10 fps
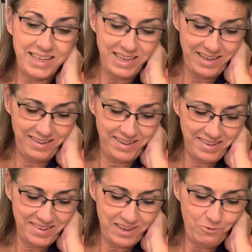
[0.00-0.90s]
is
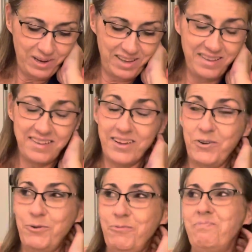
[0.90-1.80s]
61.
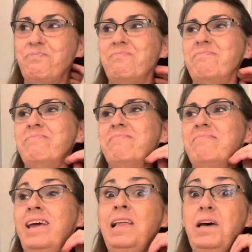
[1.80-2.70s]
So
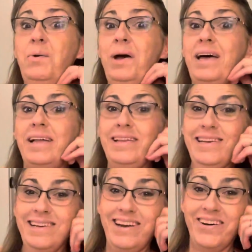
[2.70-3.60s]
LOL,
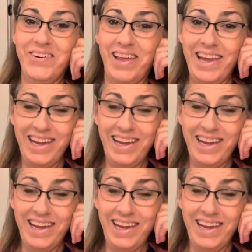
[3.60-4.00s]
you know,